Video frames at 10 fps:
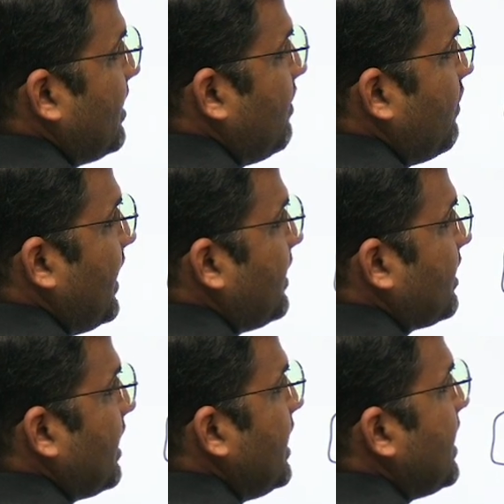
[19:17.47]
Divya
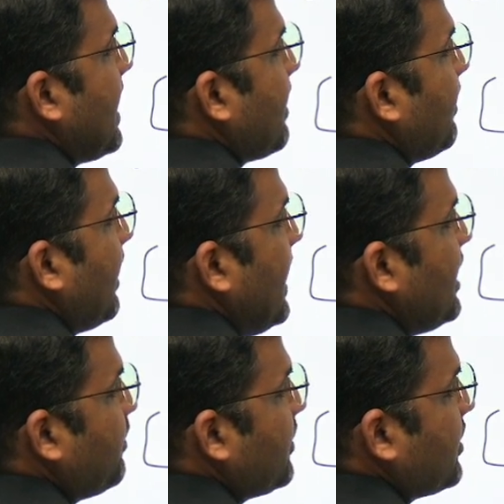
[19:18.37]
is lead at
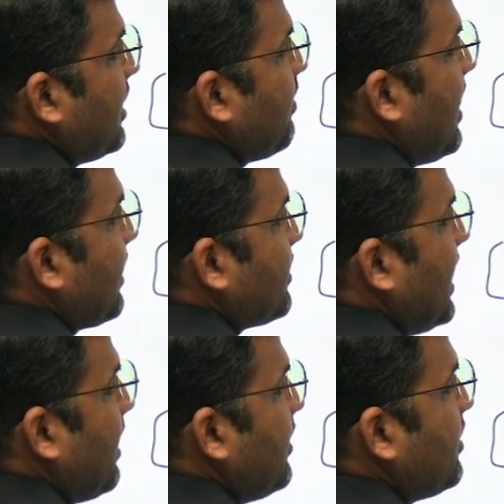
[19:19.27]
8% marks.
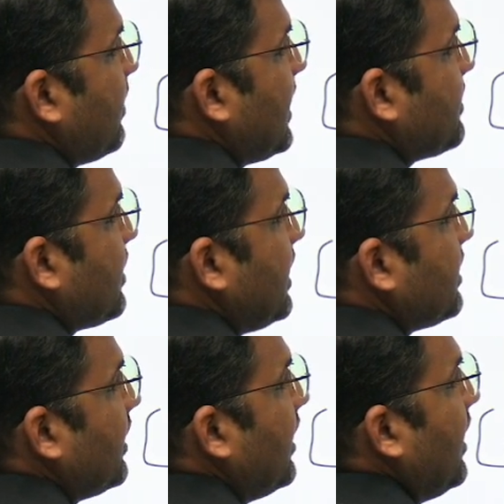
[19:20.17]
That means plus 8.